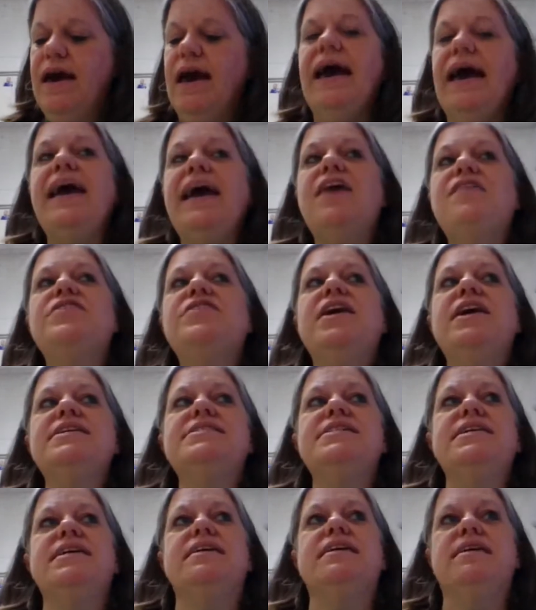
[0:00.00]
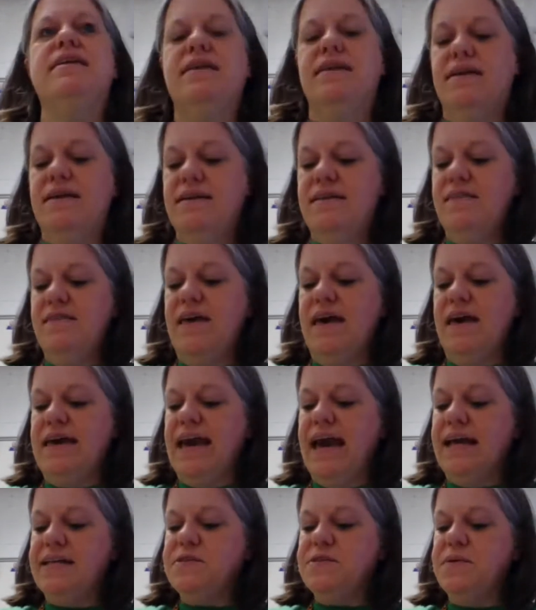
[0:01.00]
I have an idea that
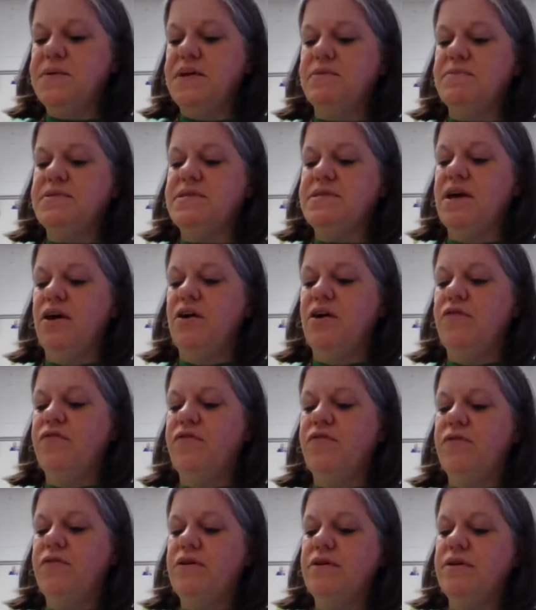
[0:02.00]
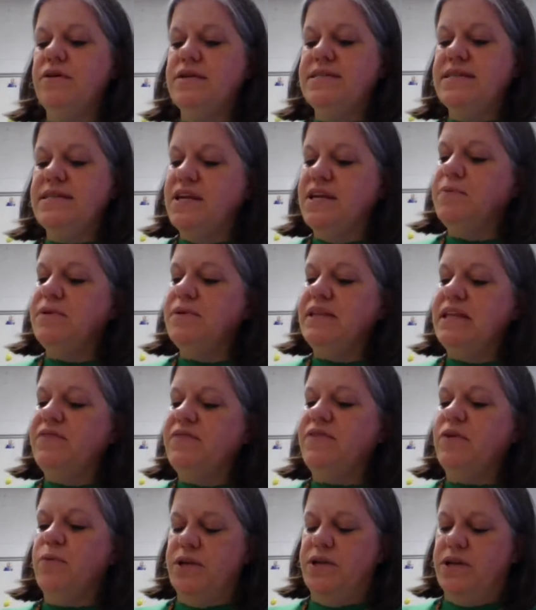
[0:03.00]
Gatsby himself didn't
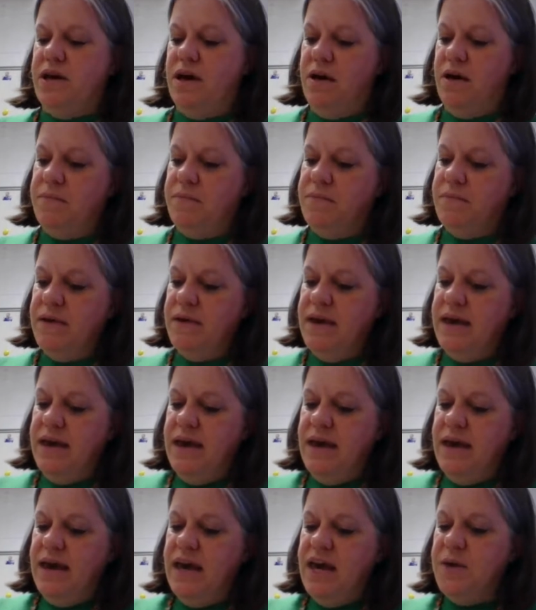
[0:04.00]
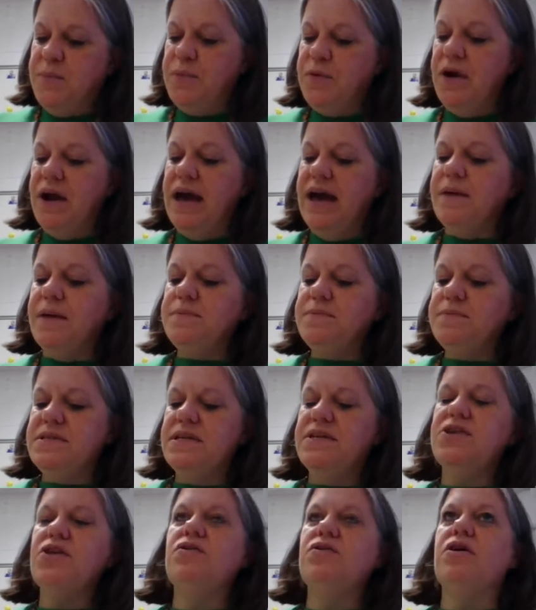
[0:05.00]
believe it would come, and perhaps
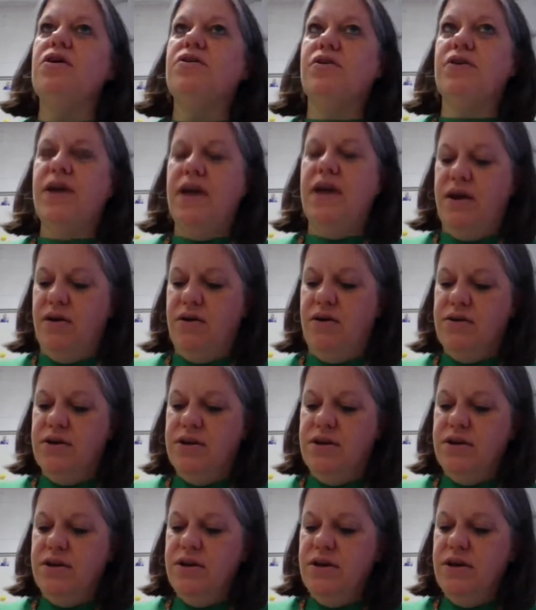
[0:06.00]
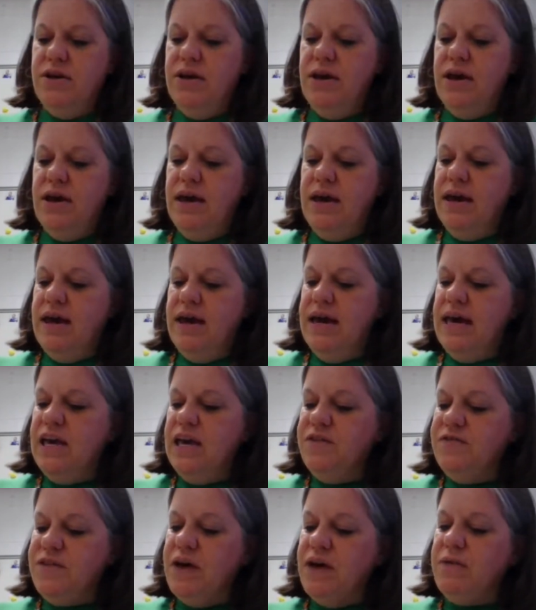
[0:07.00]
he no longer cared.
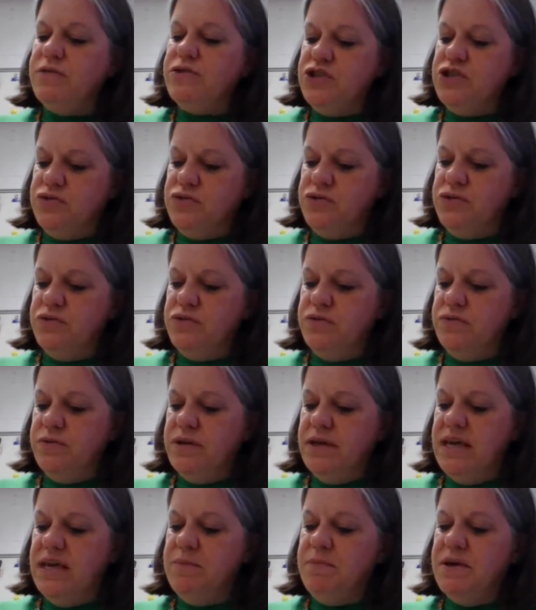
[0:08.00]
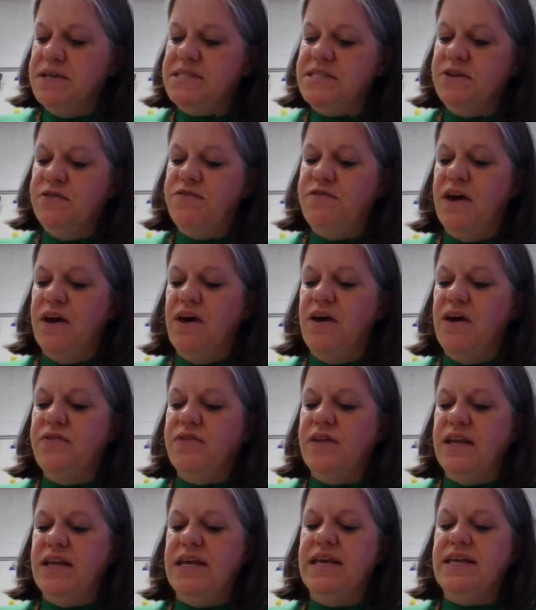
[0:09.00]
If that was true, he must have felt
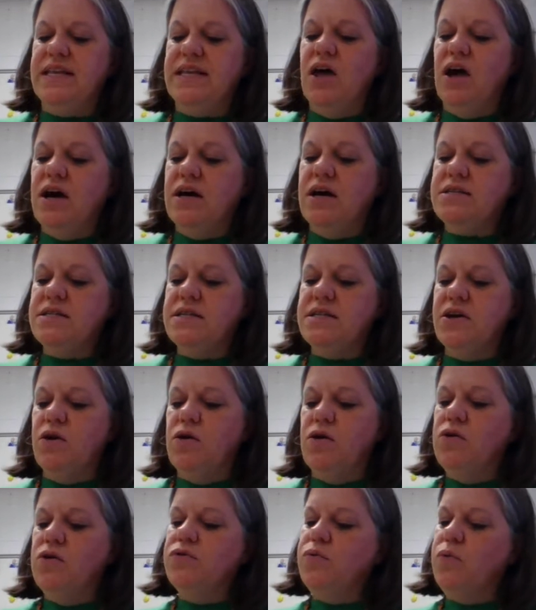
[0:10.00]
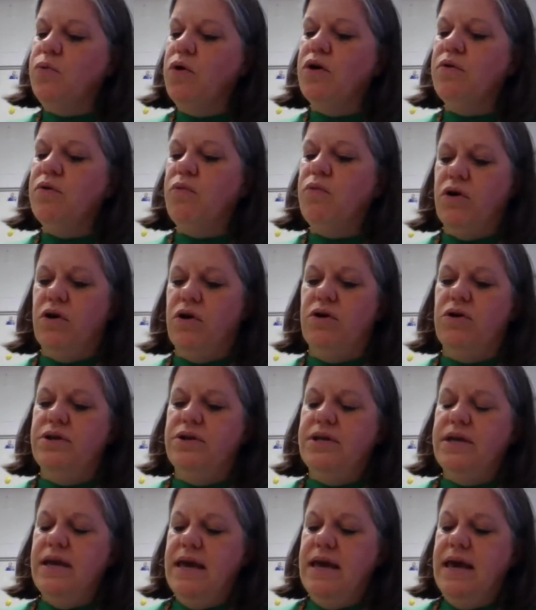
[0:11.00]
that he had lost the old warm
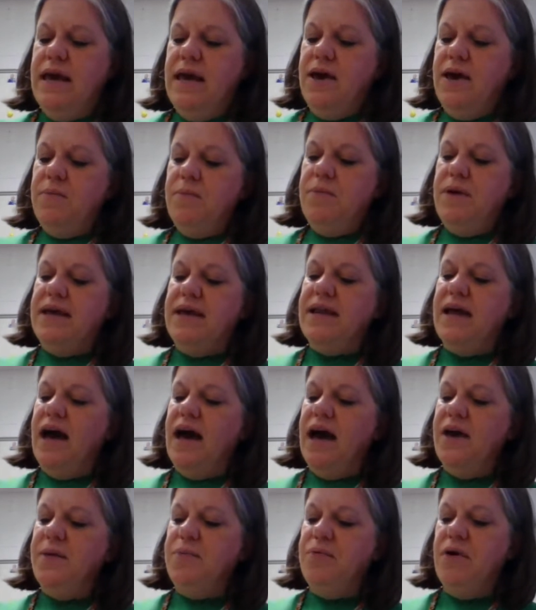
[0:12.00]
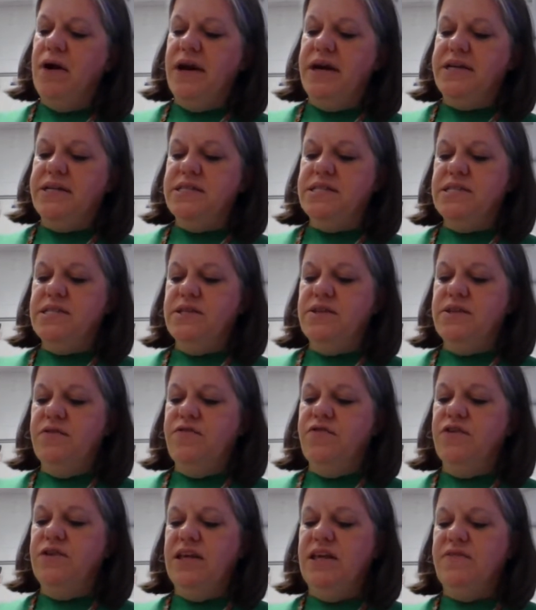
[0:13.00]
world, paid a high price
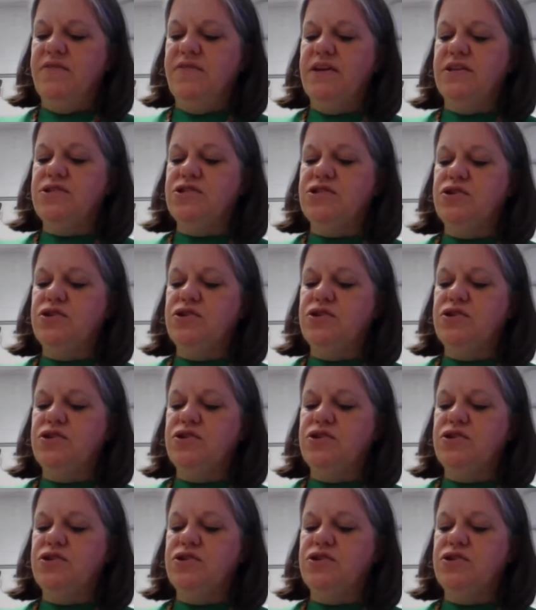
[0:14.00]
for living